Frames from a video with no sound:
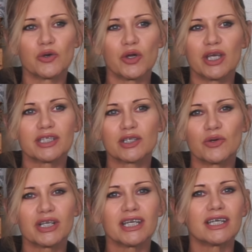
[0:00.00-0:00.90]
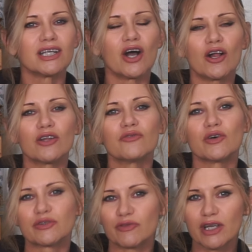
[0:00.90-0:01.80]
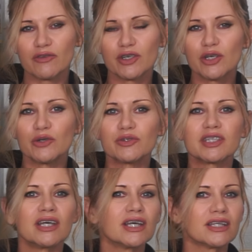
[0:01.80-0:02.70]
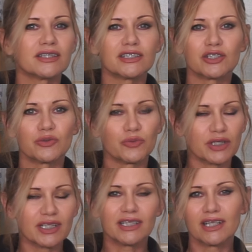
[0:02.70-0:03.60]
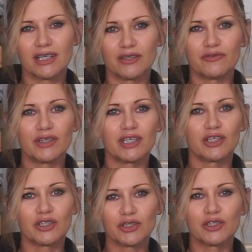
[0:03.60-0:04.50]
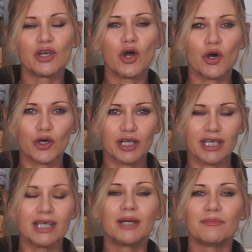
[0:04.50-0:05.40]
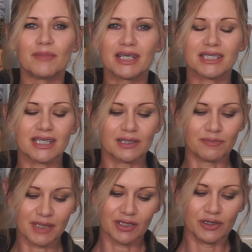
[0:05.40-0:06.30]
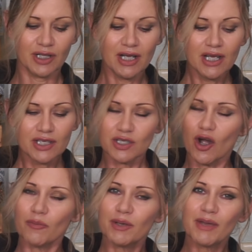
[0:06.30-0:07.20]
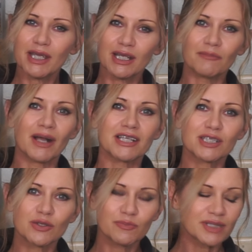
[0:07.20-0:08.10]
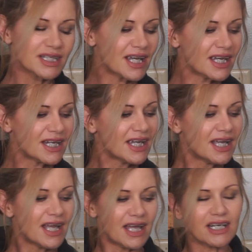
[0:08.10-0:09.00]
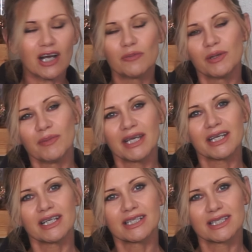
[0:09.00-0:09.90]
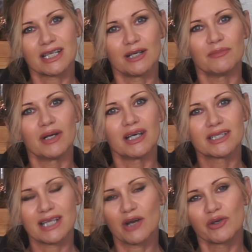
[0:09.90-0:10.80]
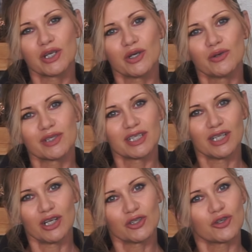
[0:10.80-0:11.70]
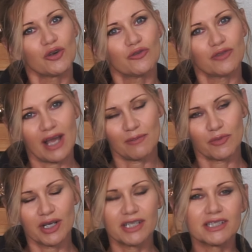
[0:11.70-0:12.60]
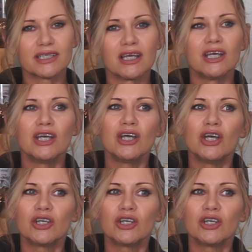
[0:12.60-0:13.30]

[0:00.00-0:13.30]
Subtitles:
It's going to hit all of those flavor notes that you really love in a good hearty Mexican meal. So I'll be making my soup today, and I'll be making some sourdough cilantro flatbreads.